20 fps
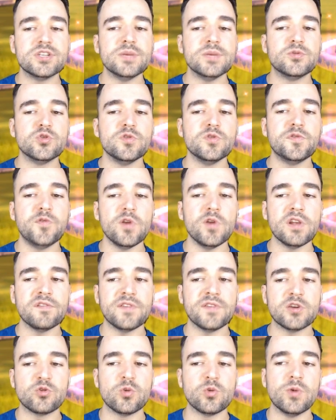do full
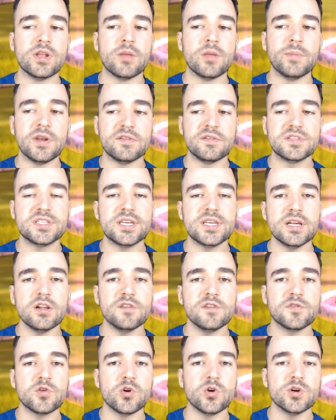infantry with a bit of skill,
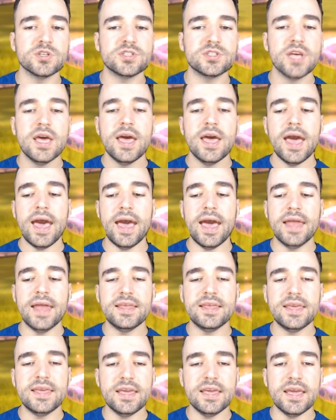of course, and
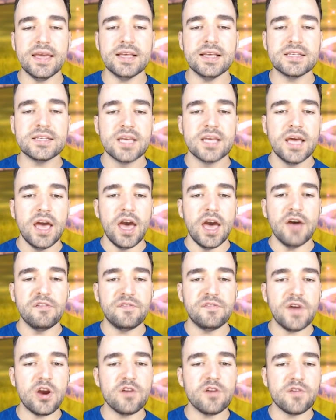he is a
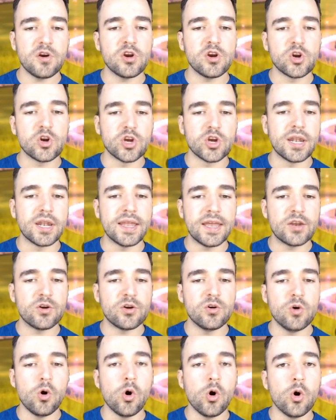very good
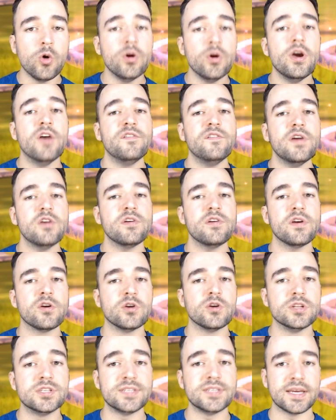leader or a very
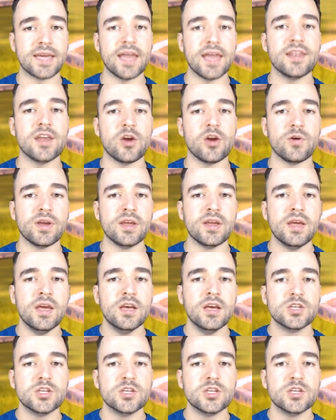good secondary.